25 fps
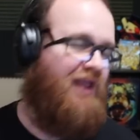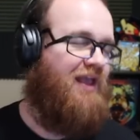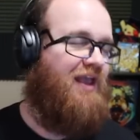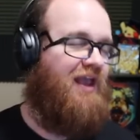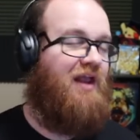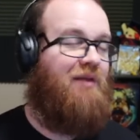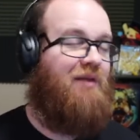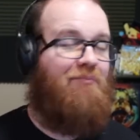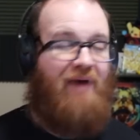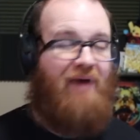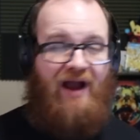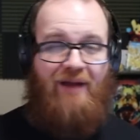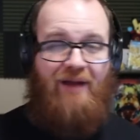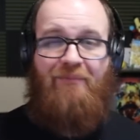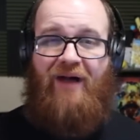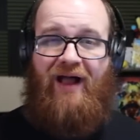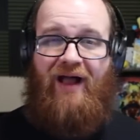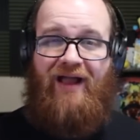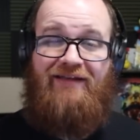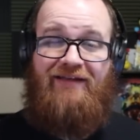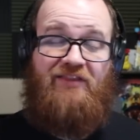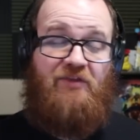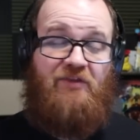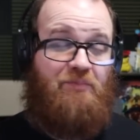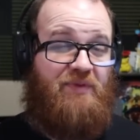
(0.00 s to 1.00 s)
In my
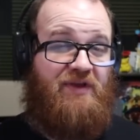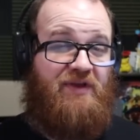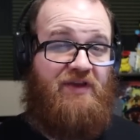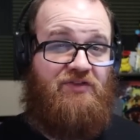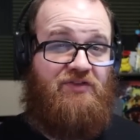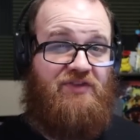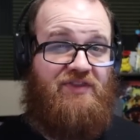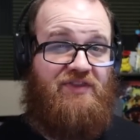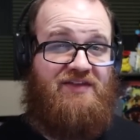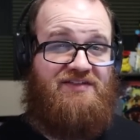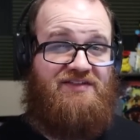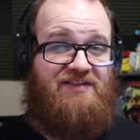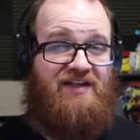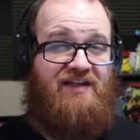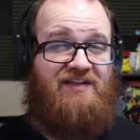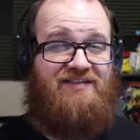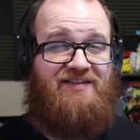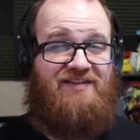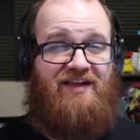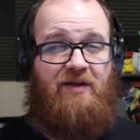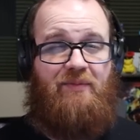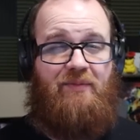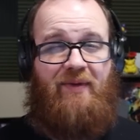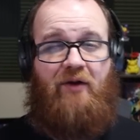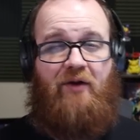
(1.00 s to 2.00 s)
mind, the big thing that stands
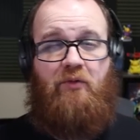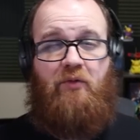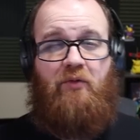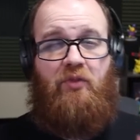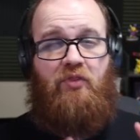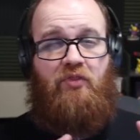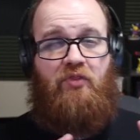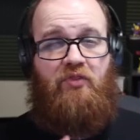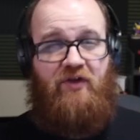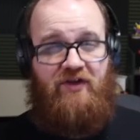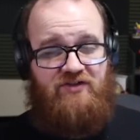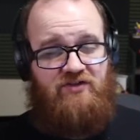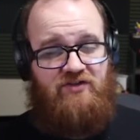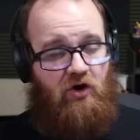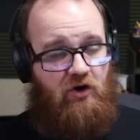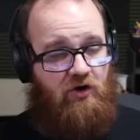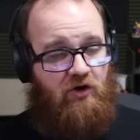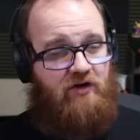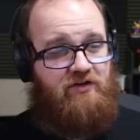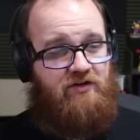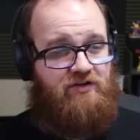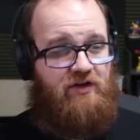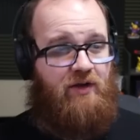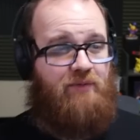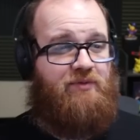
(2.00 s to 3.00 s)
out about this
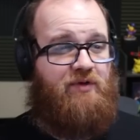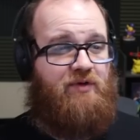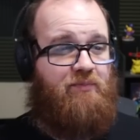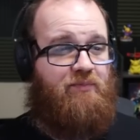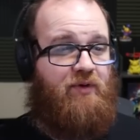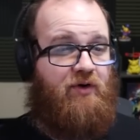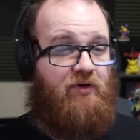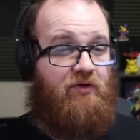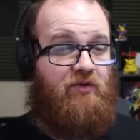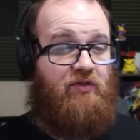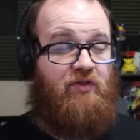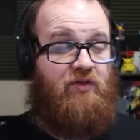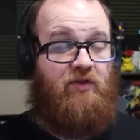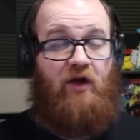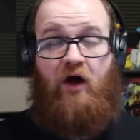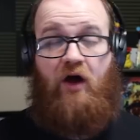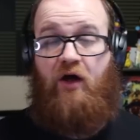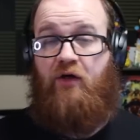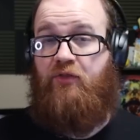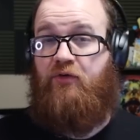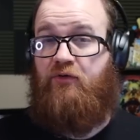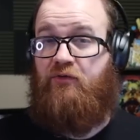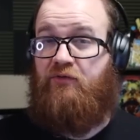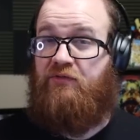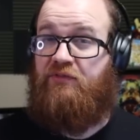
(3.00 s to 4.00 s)
archetype compared to the
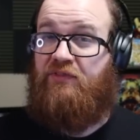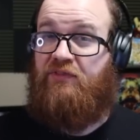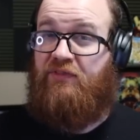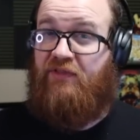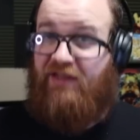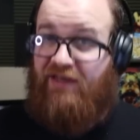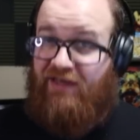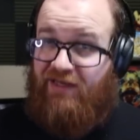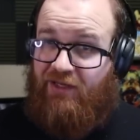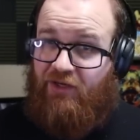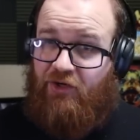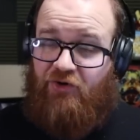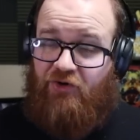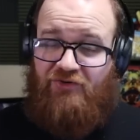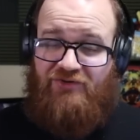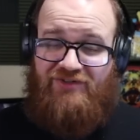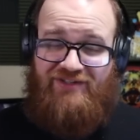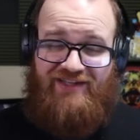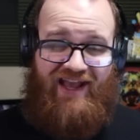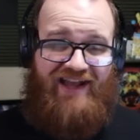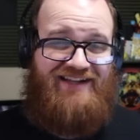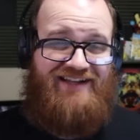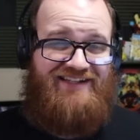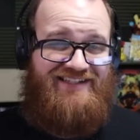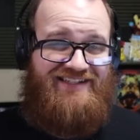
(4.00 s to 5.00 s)
other linear
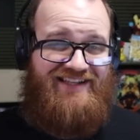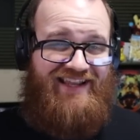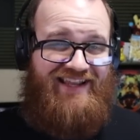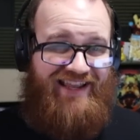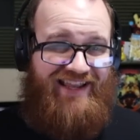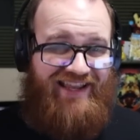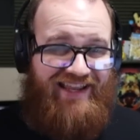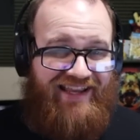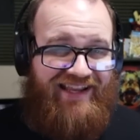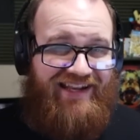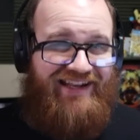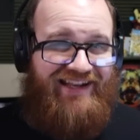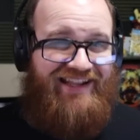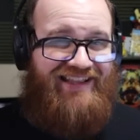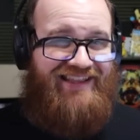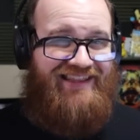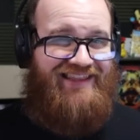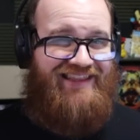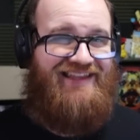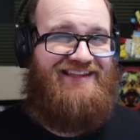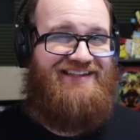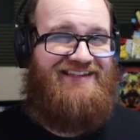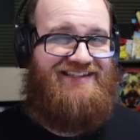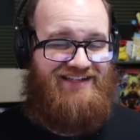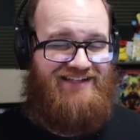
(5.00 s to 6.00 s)
decks in
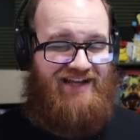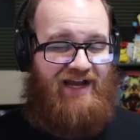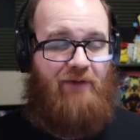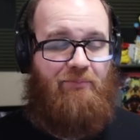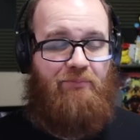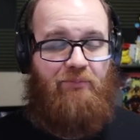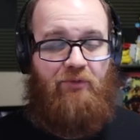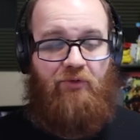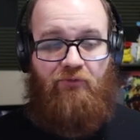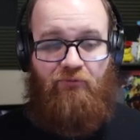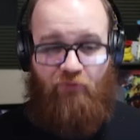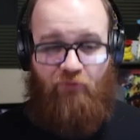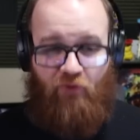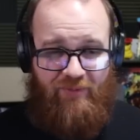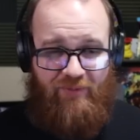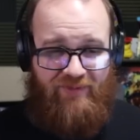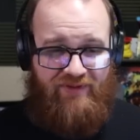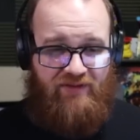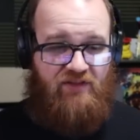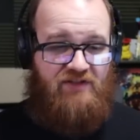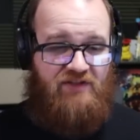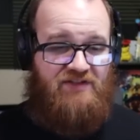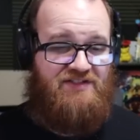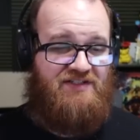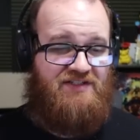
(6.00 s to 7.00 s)
these top performing
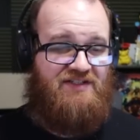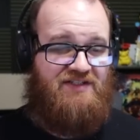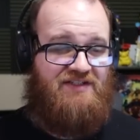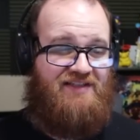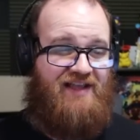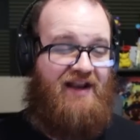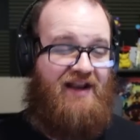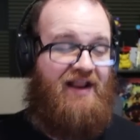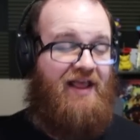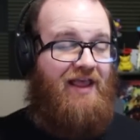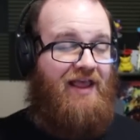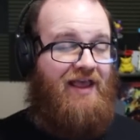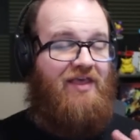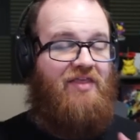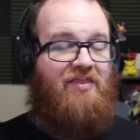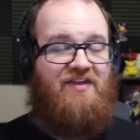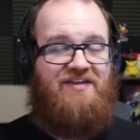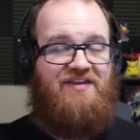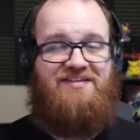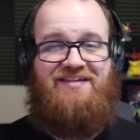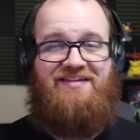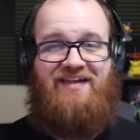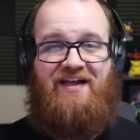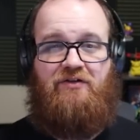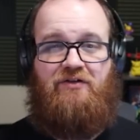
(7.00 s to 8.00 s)
lists is that
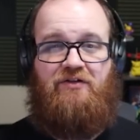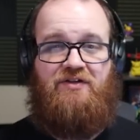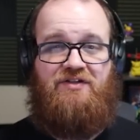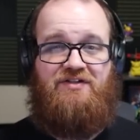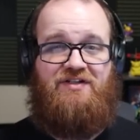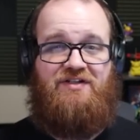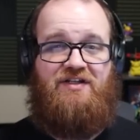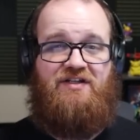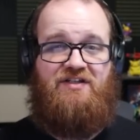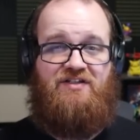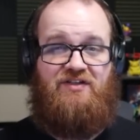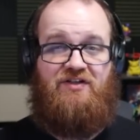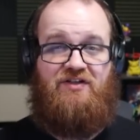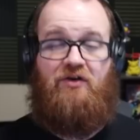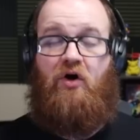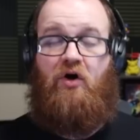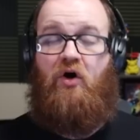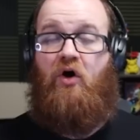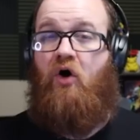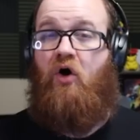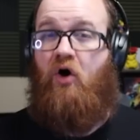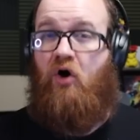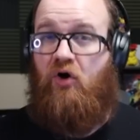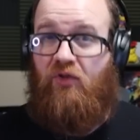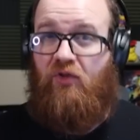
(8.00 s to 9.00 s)
this deck list isn't
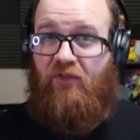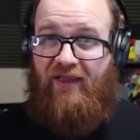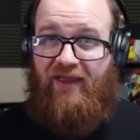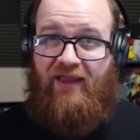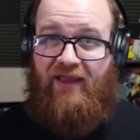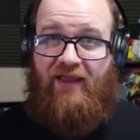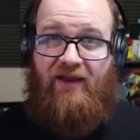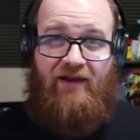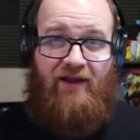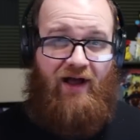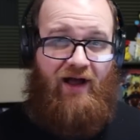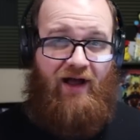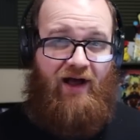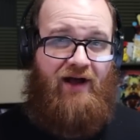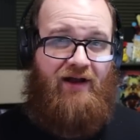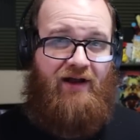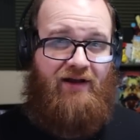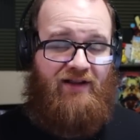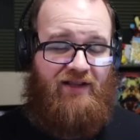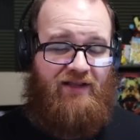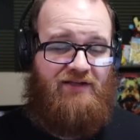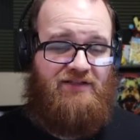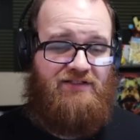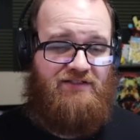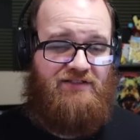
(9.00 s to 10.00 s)
all in on
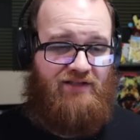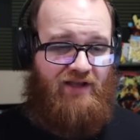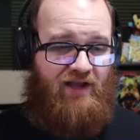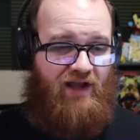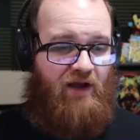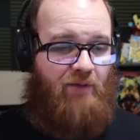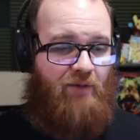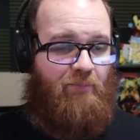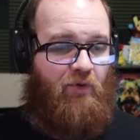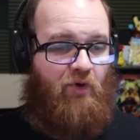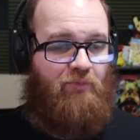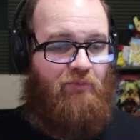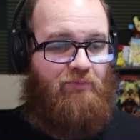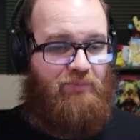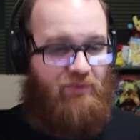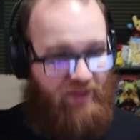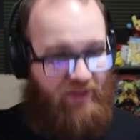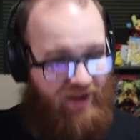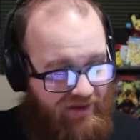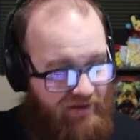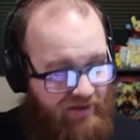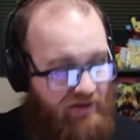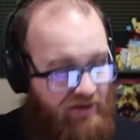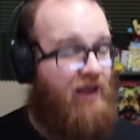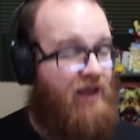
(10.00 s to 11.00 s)
its combo
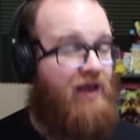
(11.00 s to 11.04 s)
plan.